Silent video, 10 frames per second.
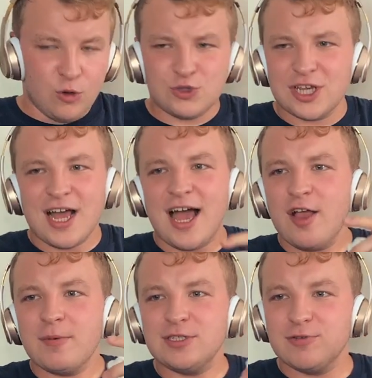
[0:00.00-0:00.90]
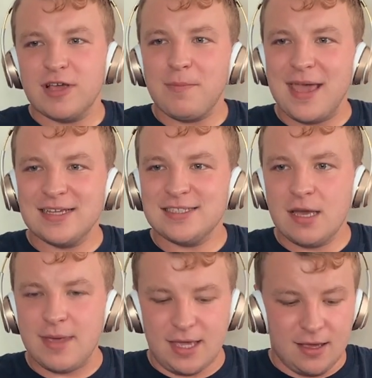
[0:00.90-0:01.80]
Who's gonna hire me during a
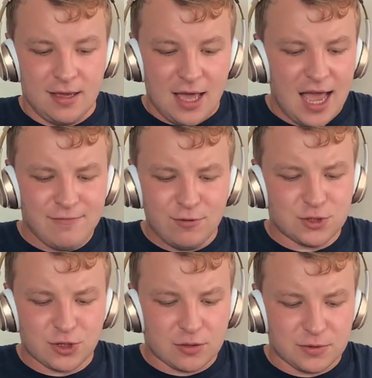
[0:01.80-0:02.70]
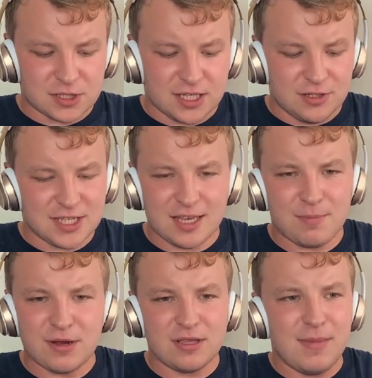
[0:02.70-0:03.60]
pandemic? I have no discernible skills. I can
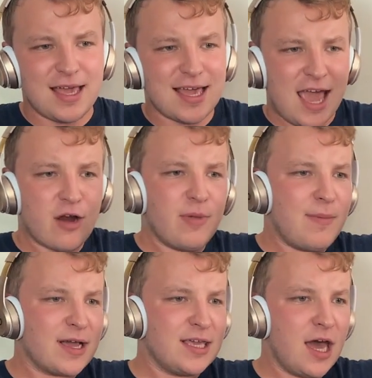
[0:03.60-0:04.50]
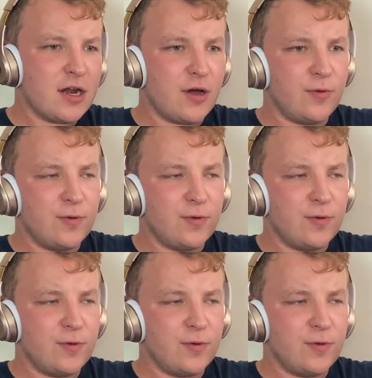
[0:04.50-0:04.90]
barely make a caramel macchiato.